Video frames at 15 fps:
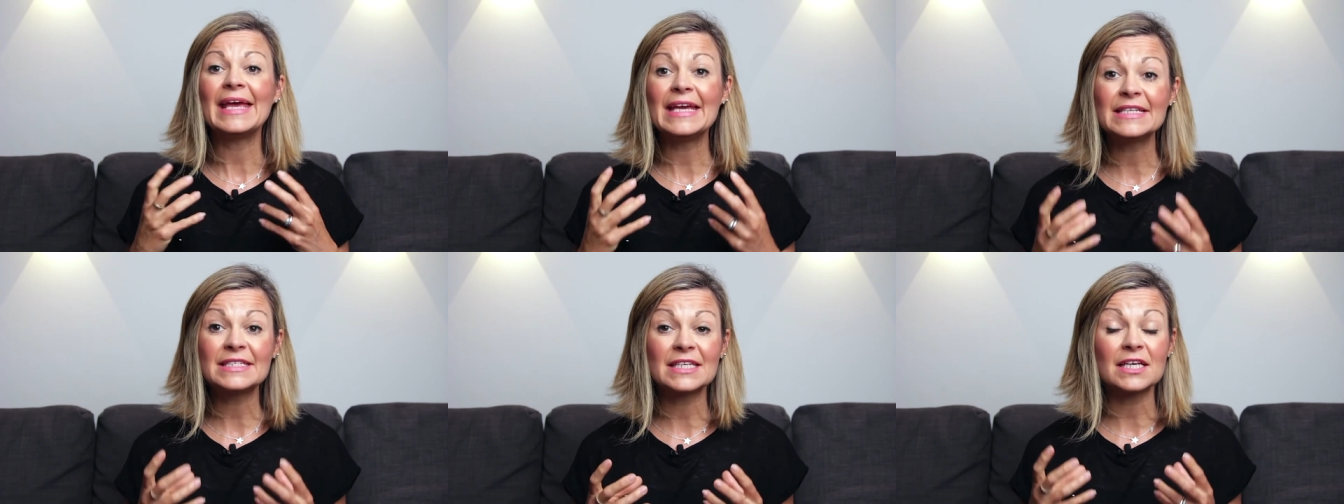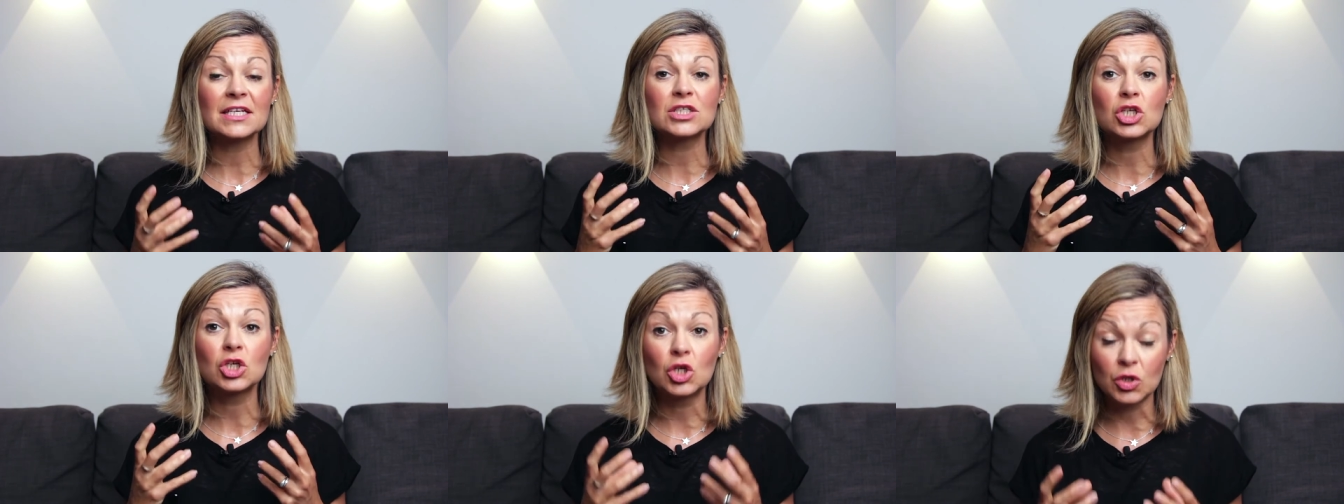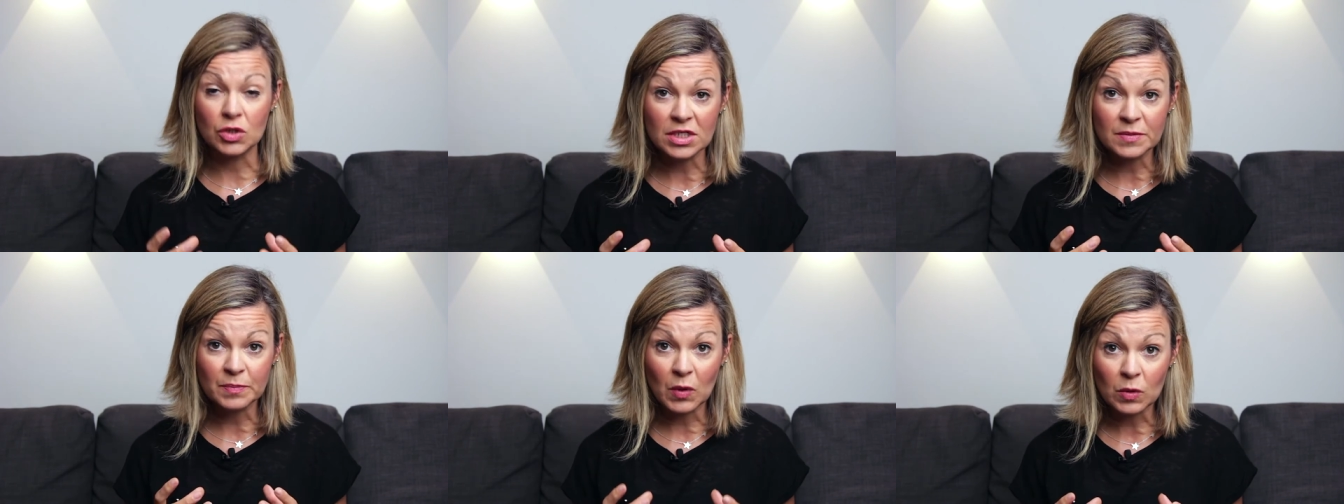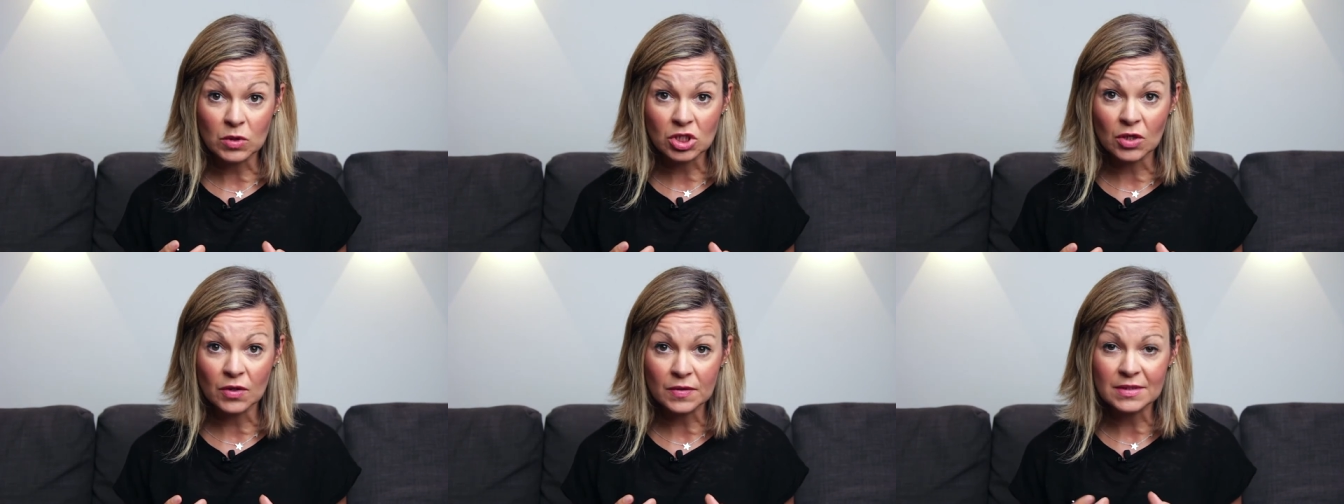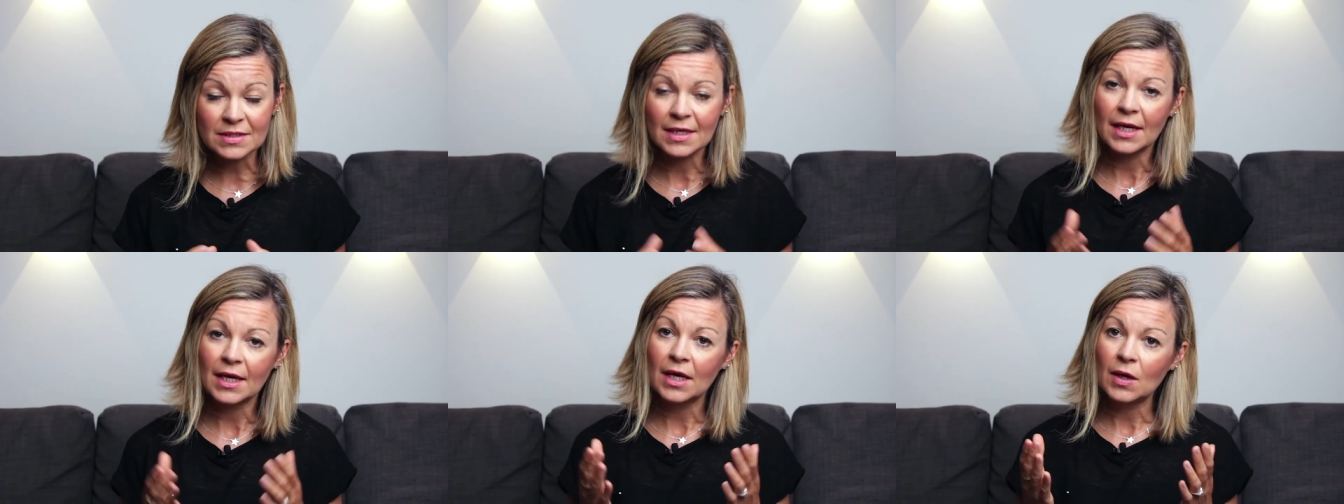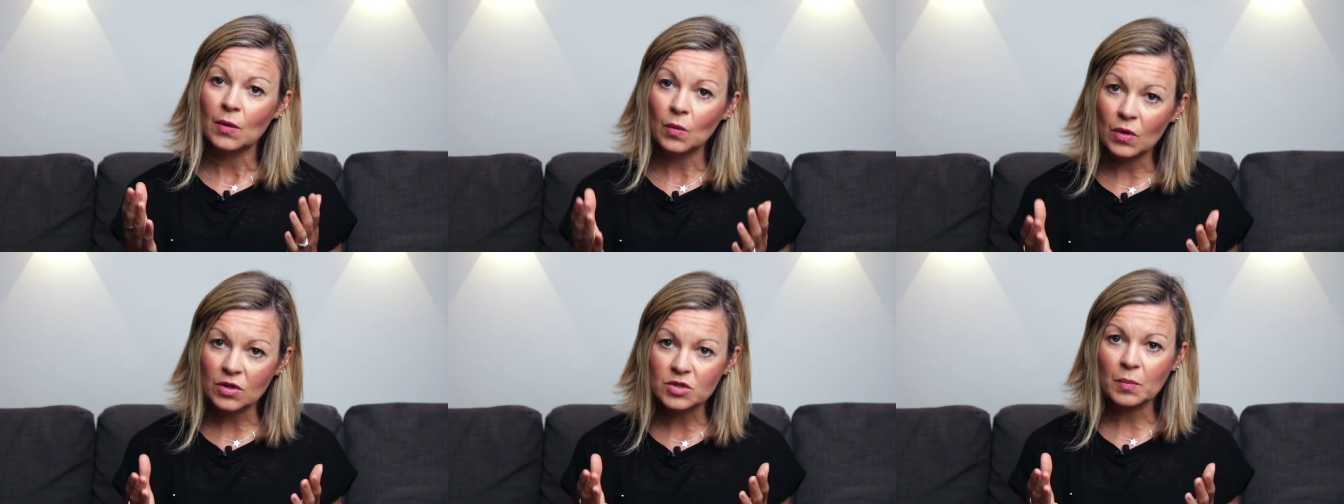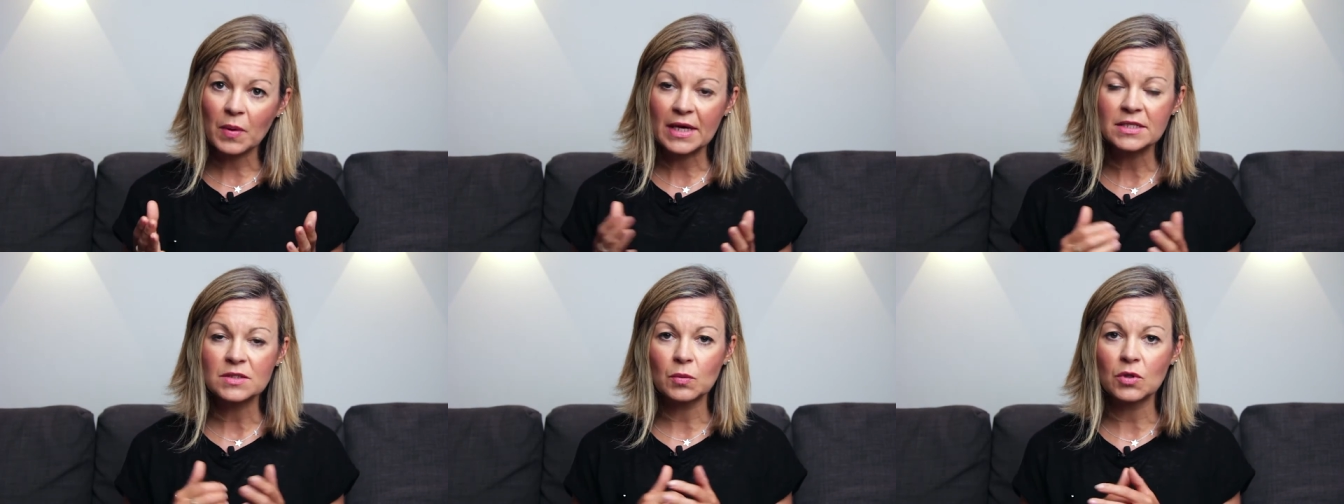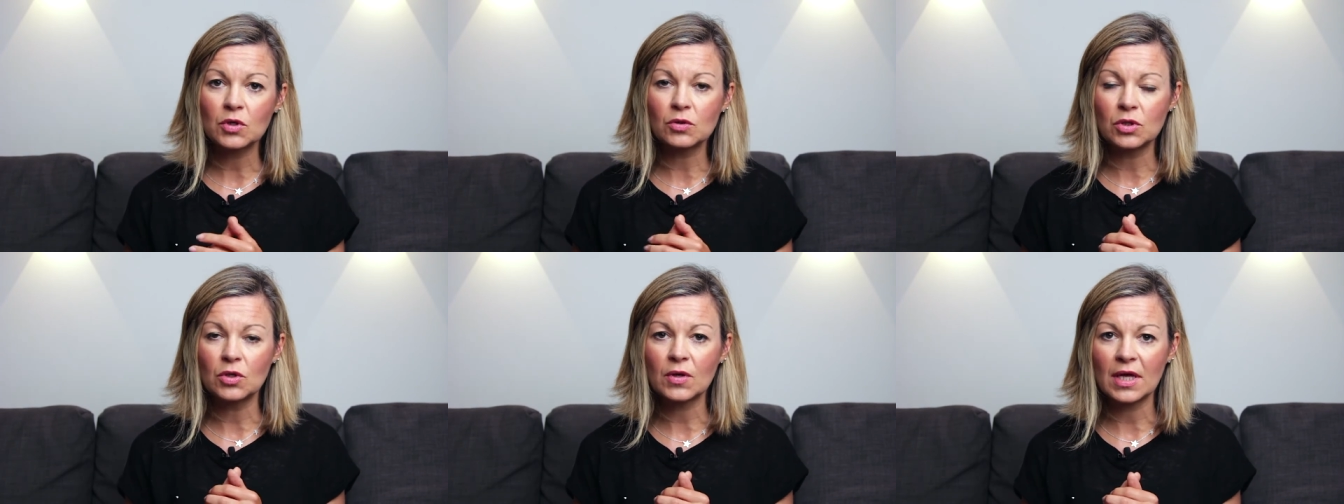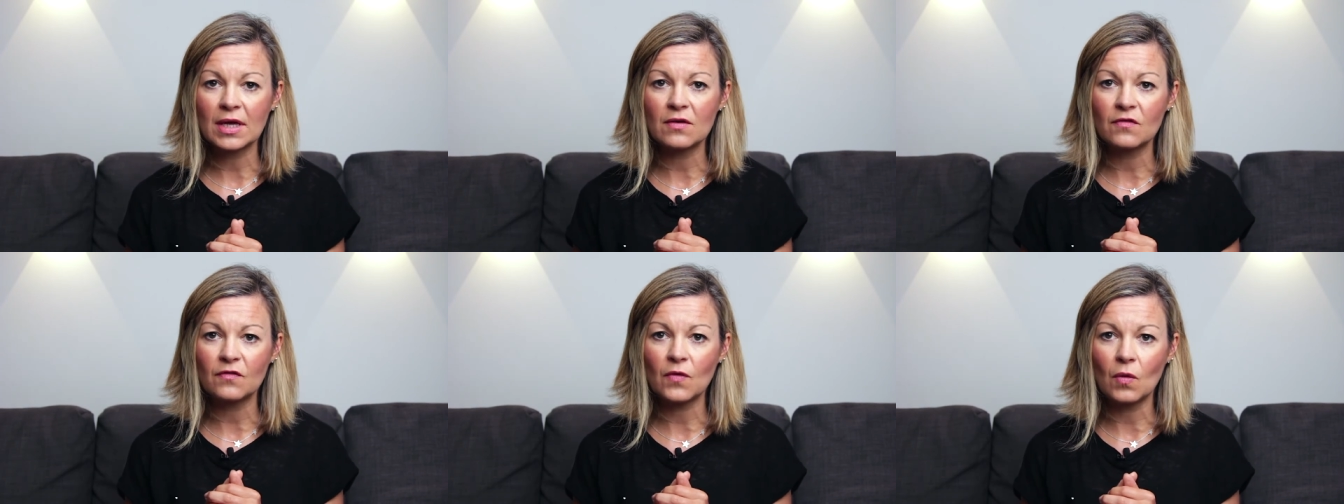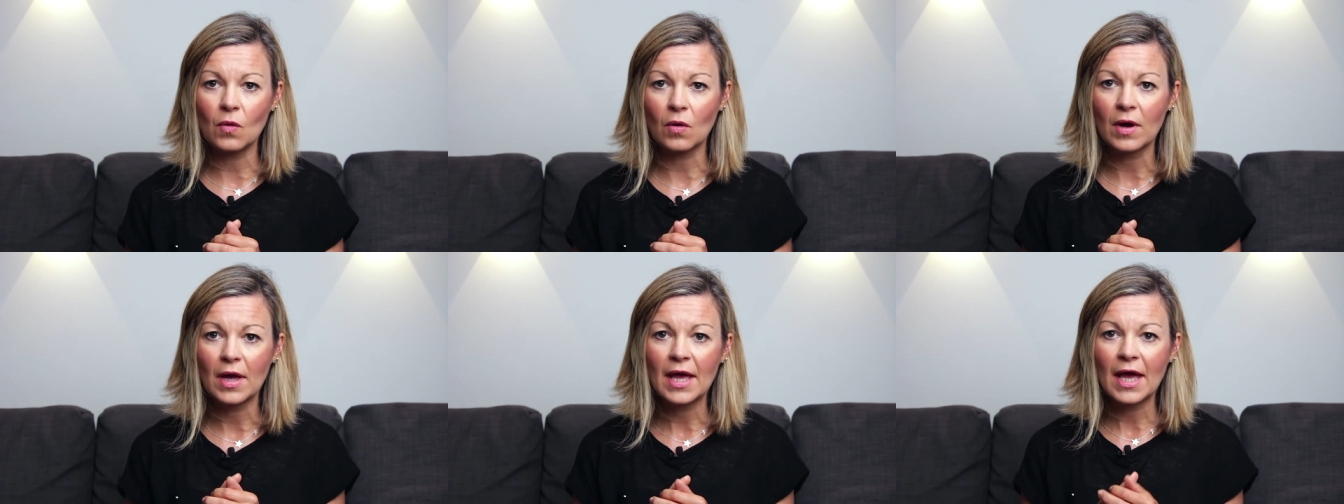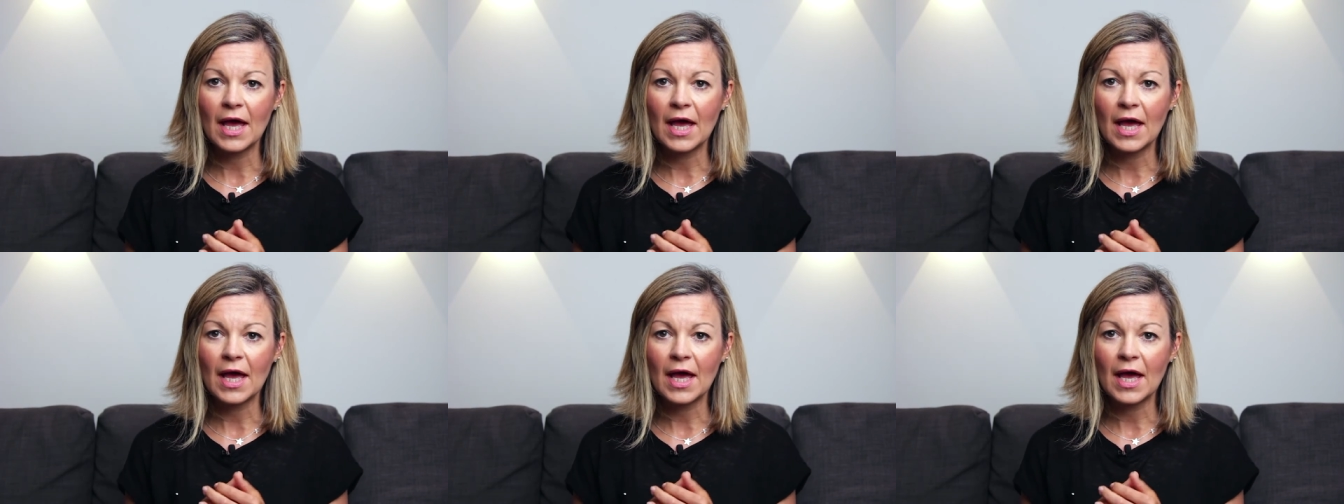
Is it as good as Botox? Well, it depends what you're looking for.